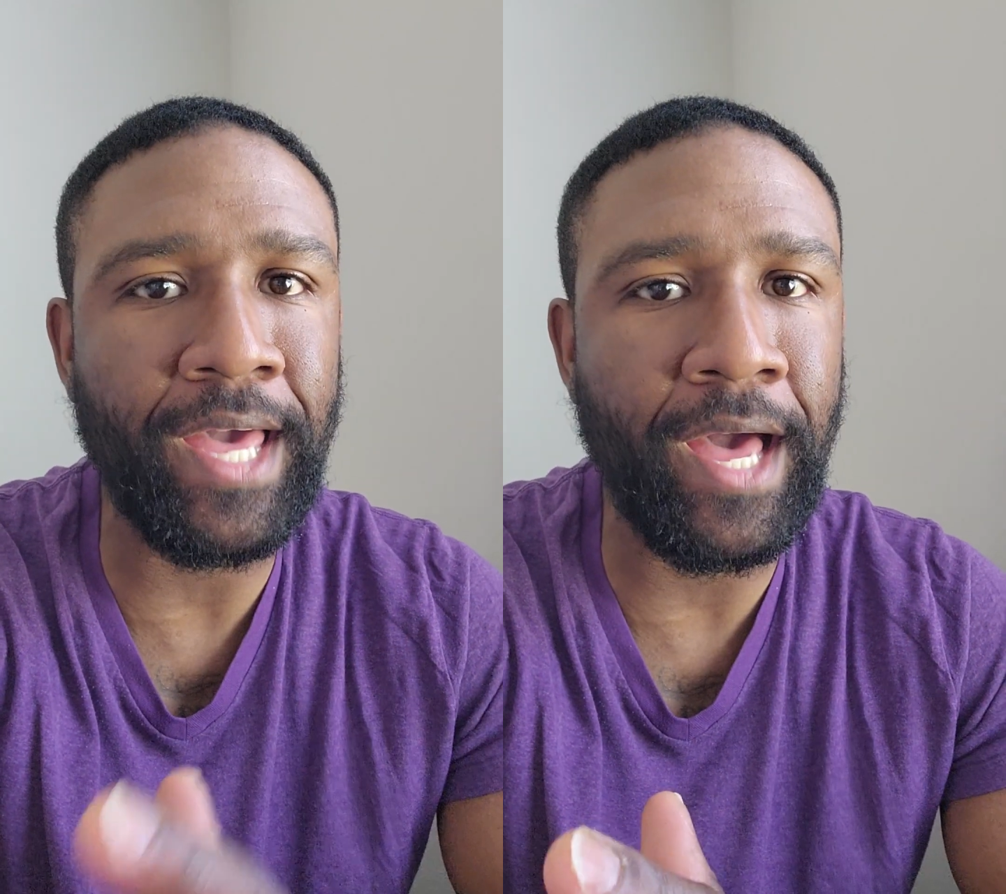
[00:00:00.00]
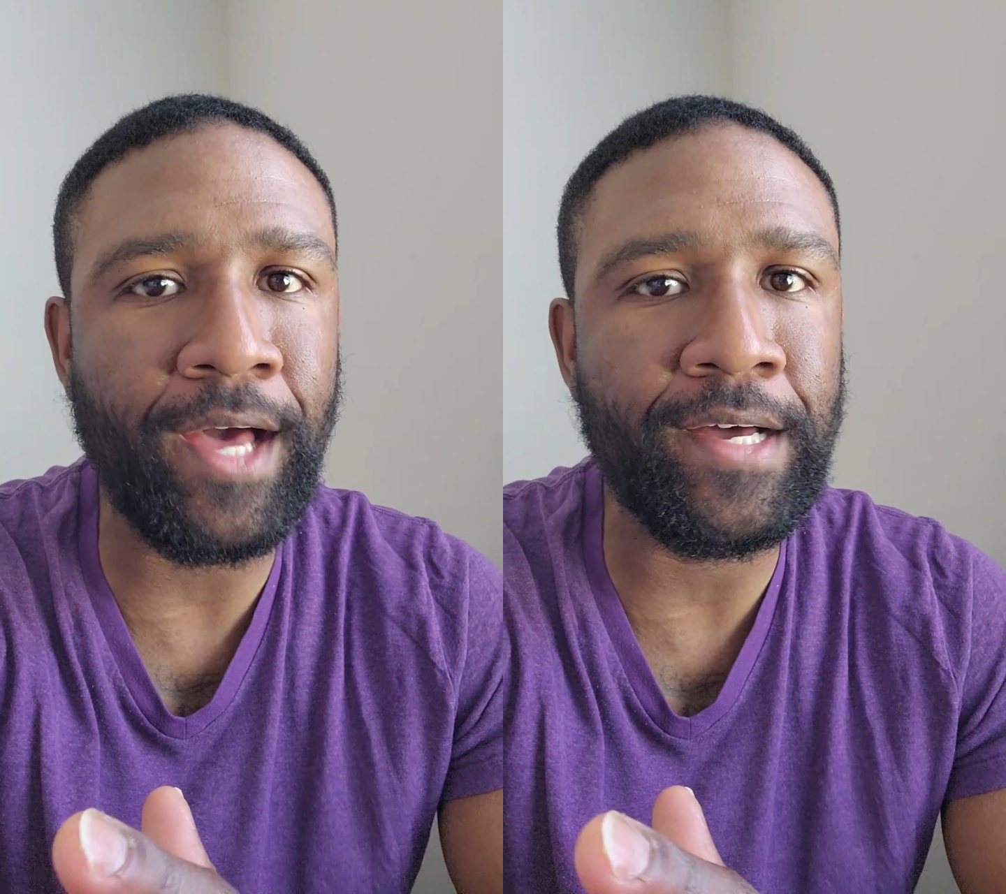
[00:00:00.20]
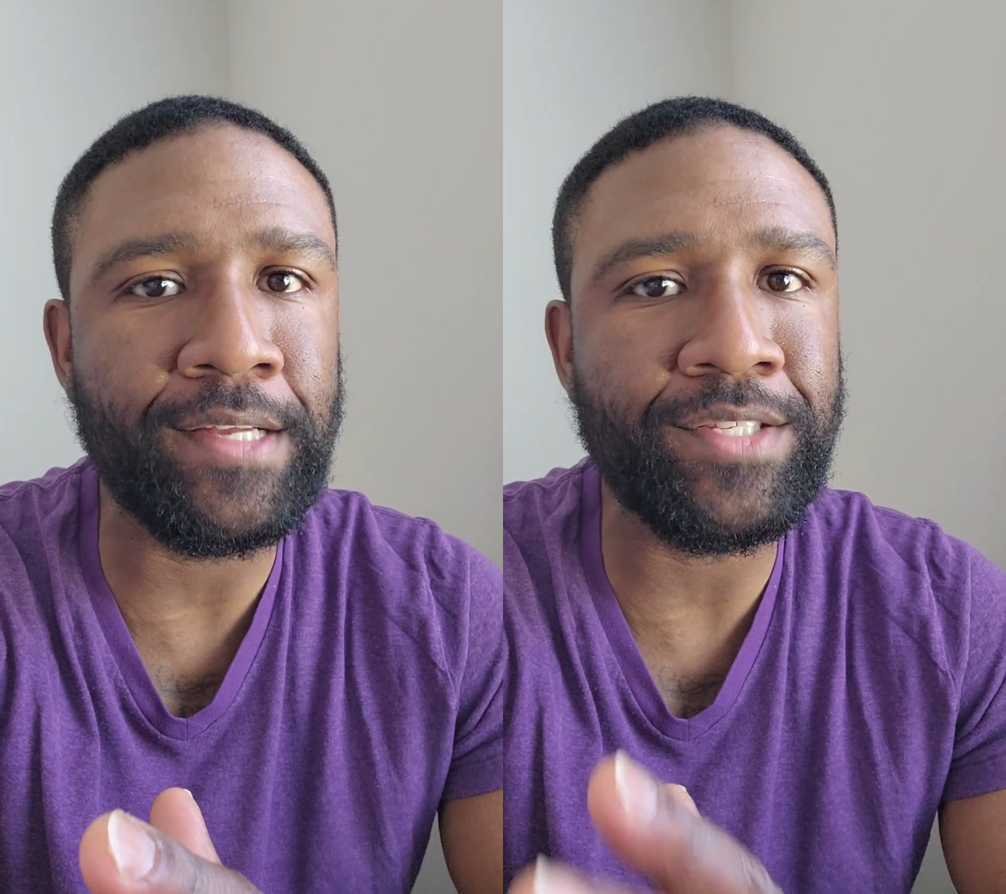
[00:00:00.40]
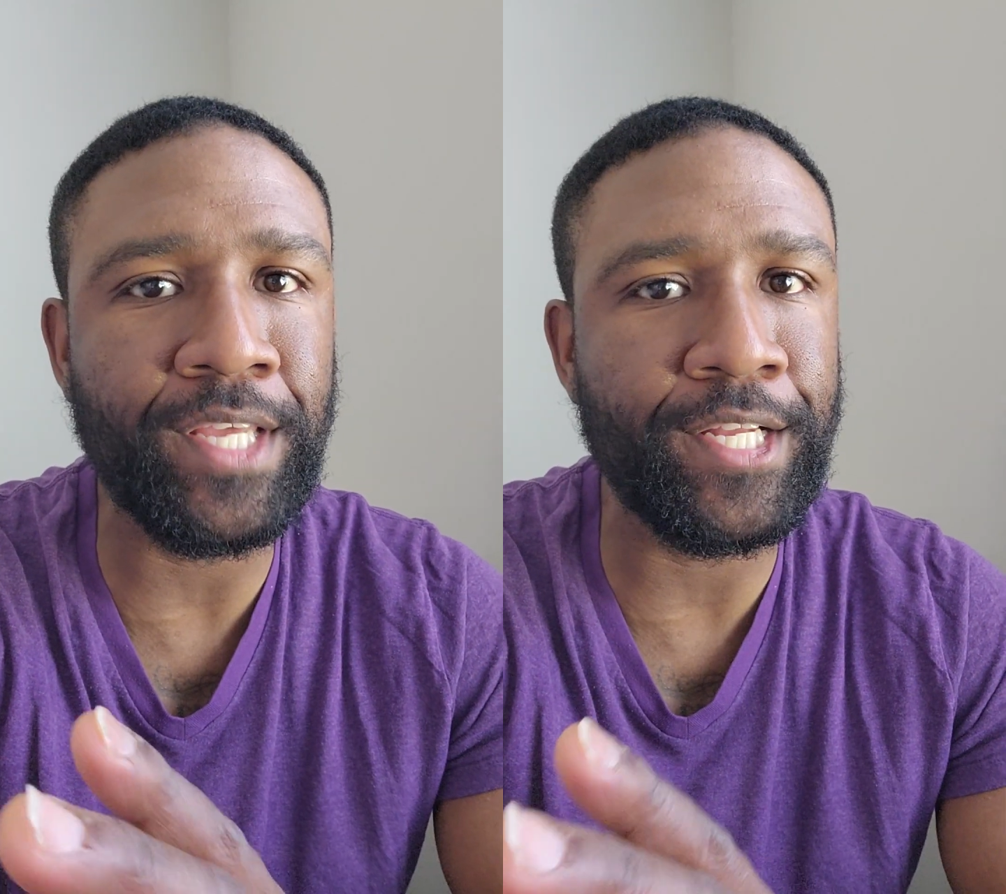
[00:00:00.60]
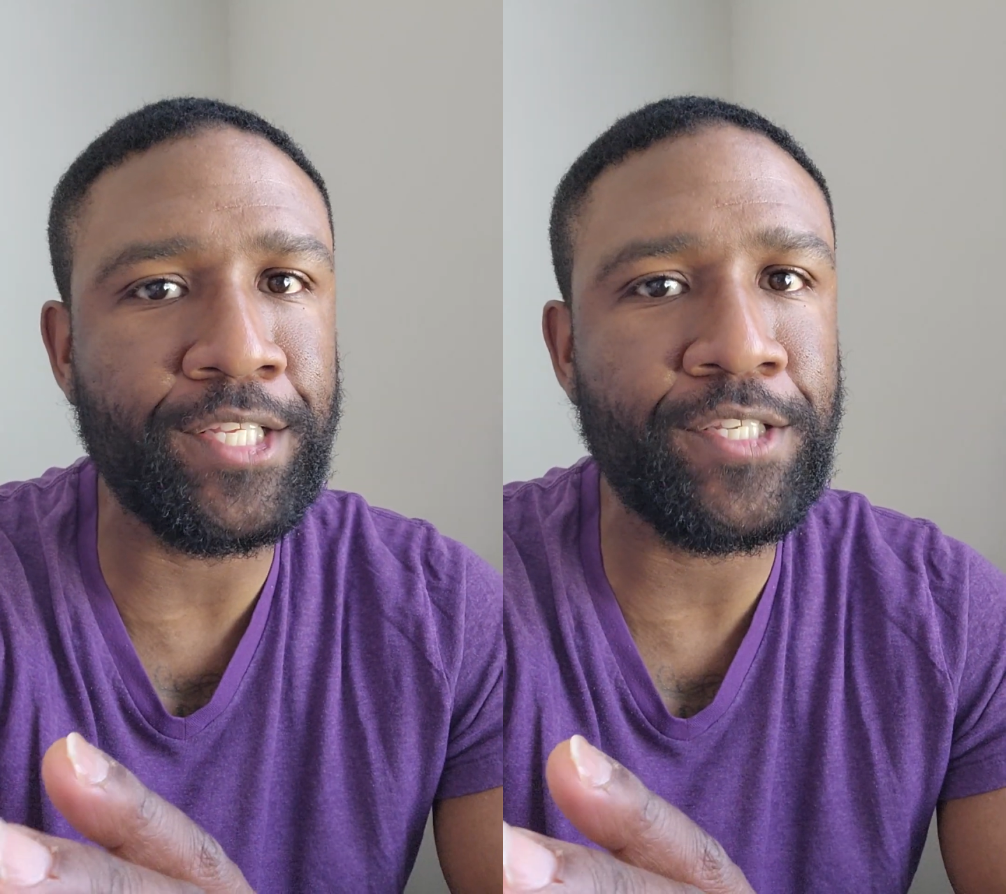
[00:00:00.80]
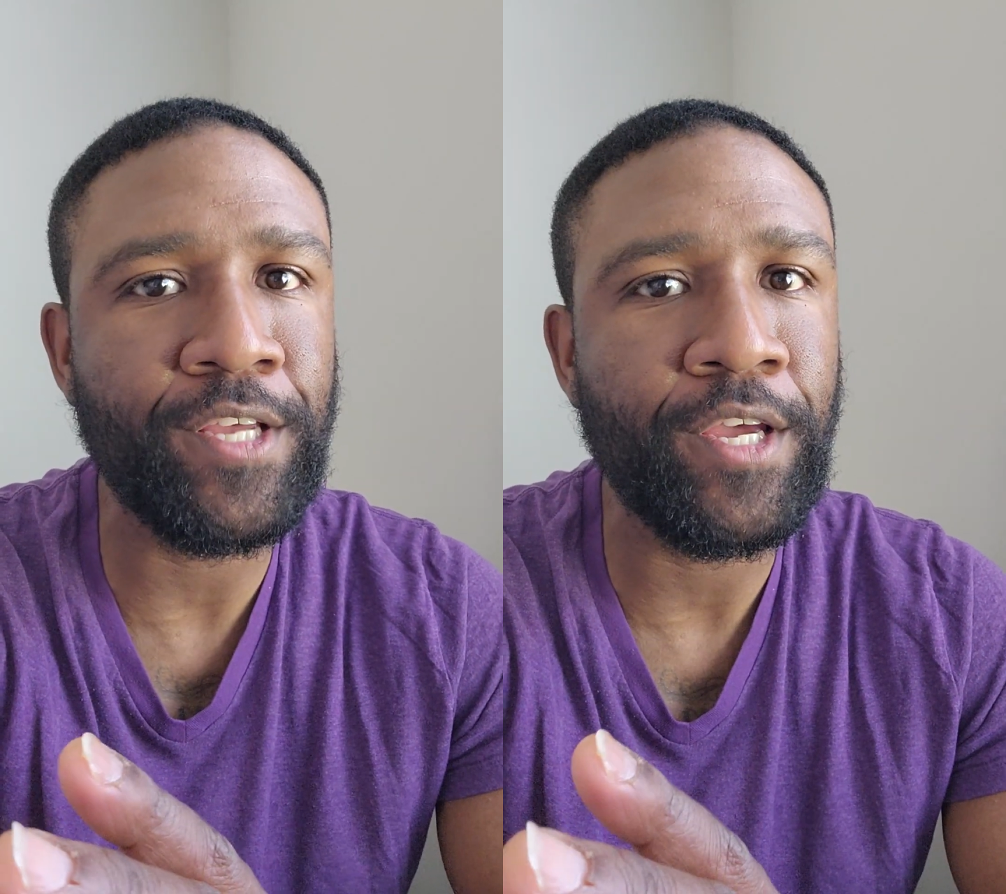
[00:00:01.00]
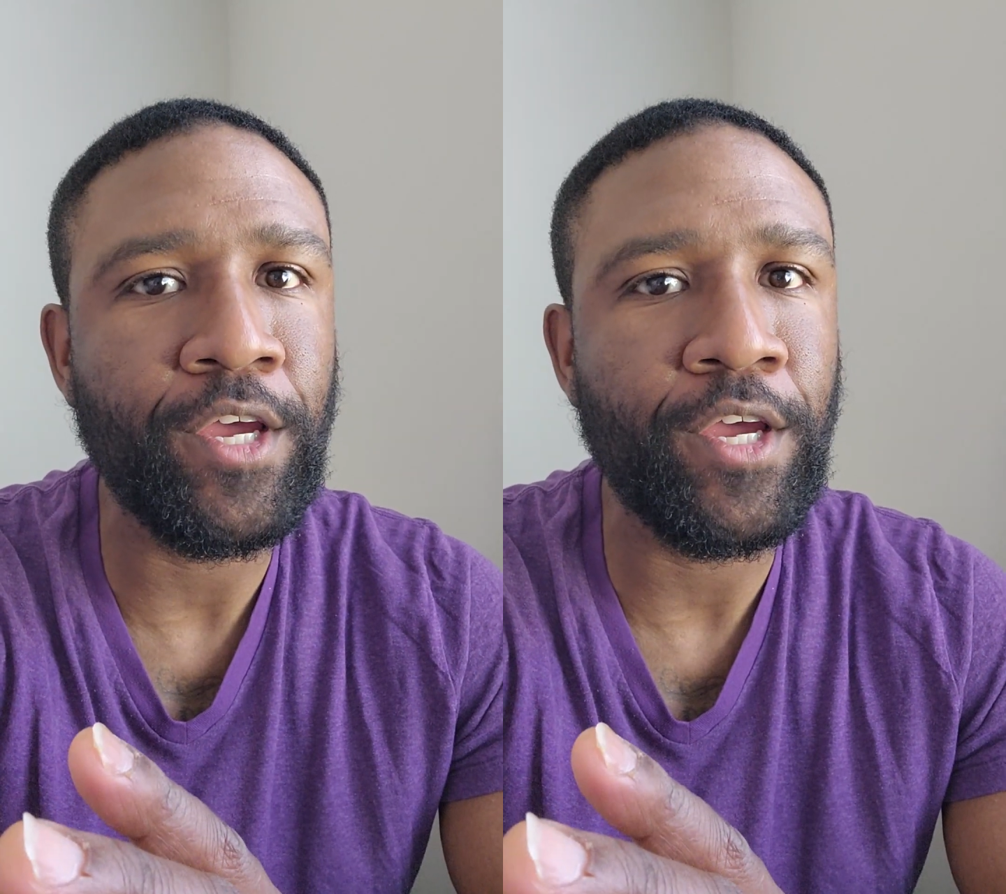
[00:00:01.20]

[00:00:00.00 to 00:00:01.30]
cons, it's